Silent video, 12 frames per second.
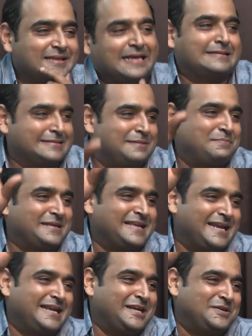I said, "Please,
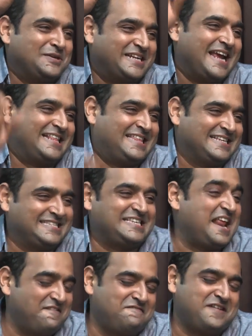I need to take a
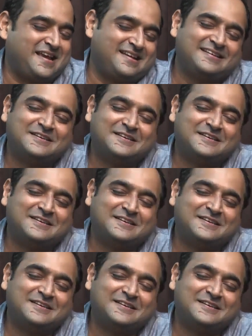selfie,"